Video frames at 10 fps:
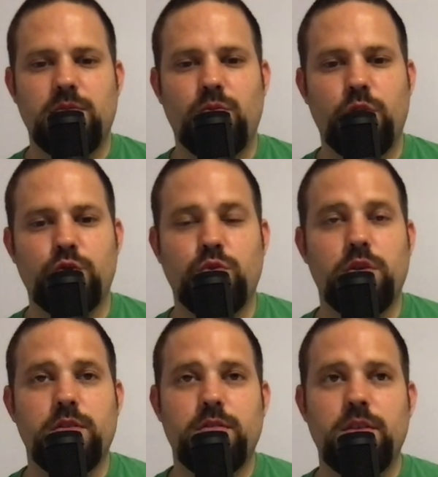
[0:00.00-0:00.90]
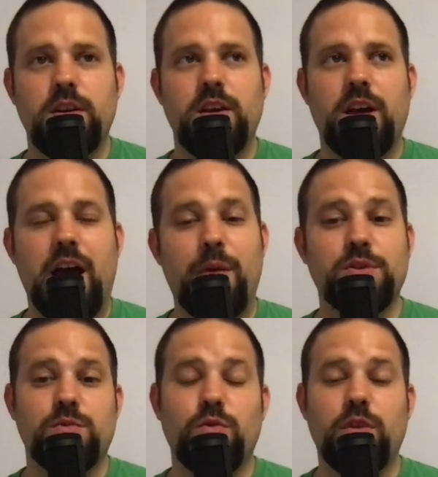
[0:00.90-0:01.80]
which would I
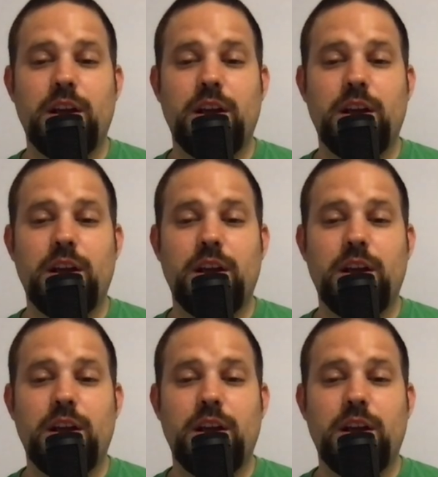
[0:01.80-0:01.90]
wasn't